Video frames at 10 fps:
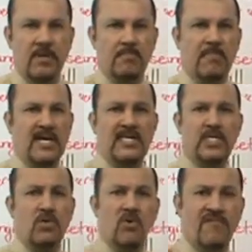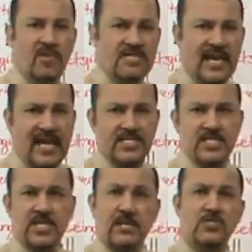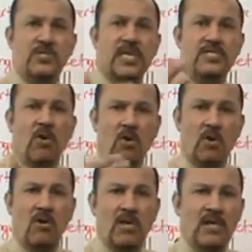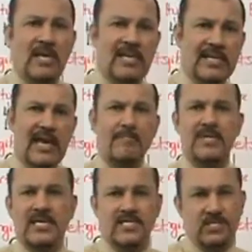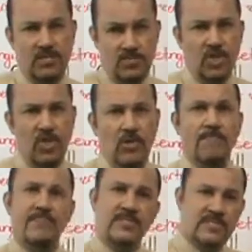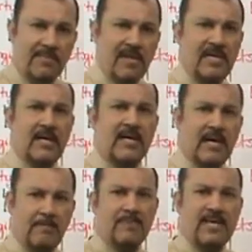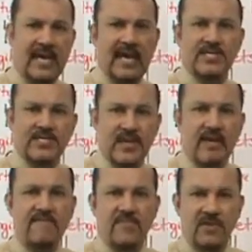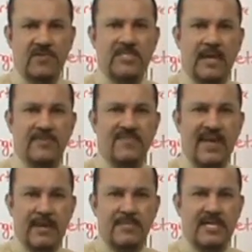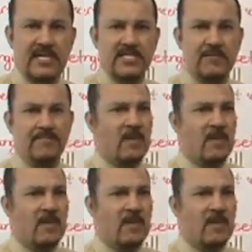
money that you owe for your taxes. So these are all liabilities to you. Similarly, a company has various types of liabilities.